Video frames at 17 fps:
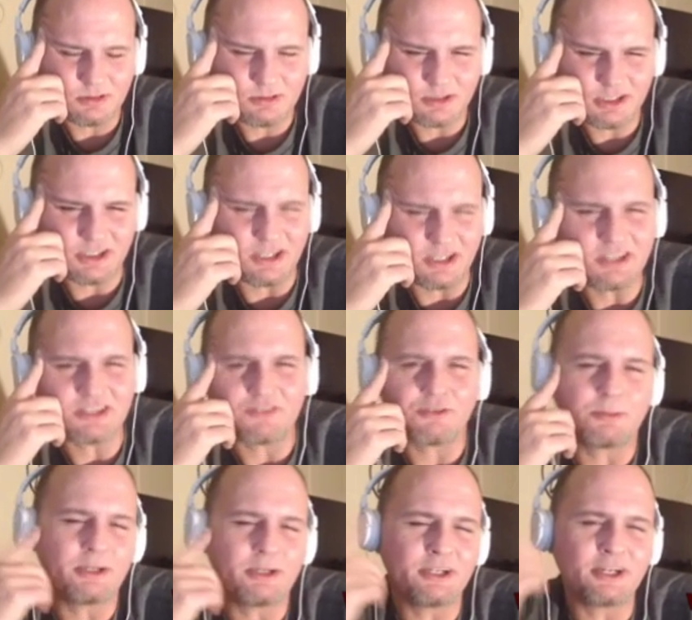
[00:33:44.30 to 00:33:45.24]
It's easy for
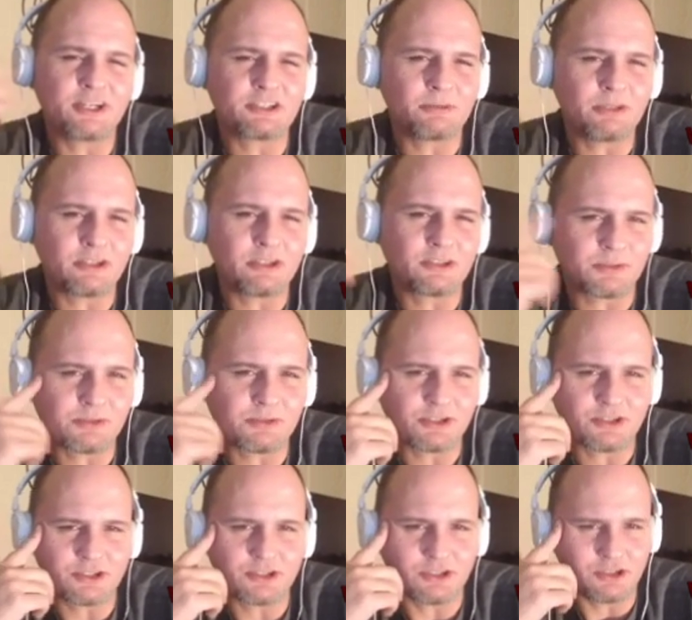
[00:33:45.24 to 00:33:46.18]
me not to be because I'm
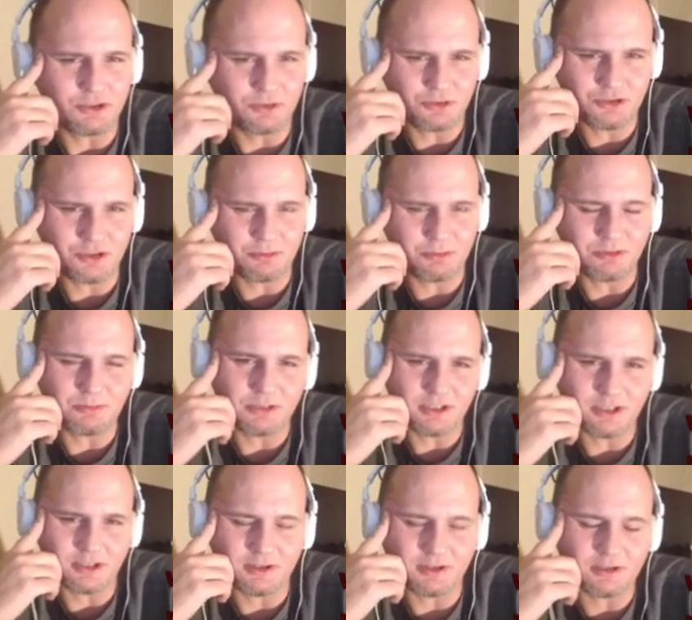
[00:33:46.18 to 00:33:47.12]
such a huge human
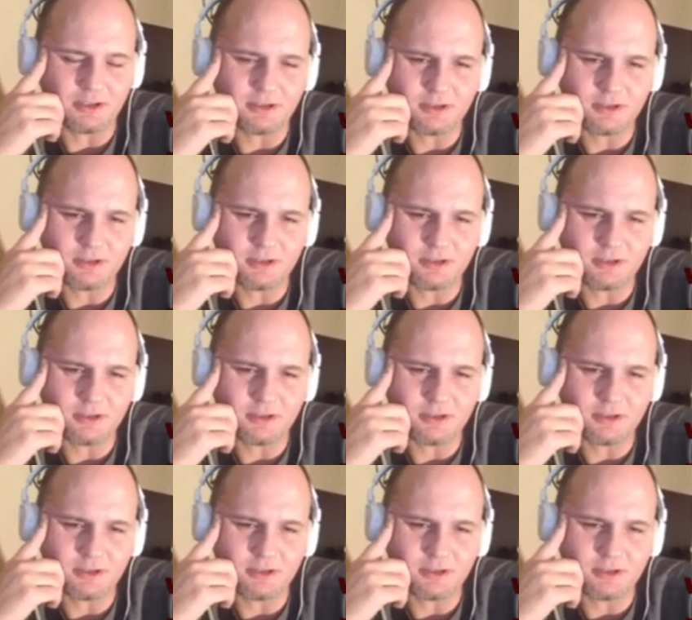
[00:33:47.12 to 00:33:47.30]
being, I think.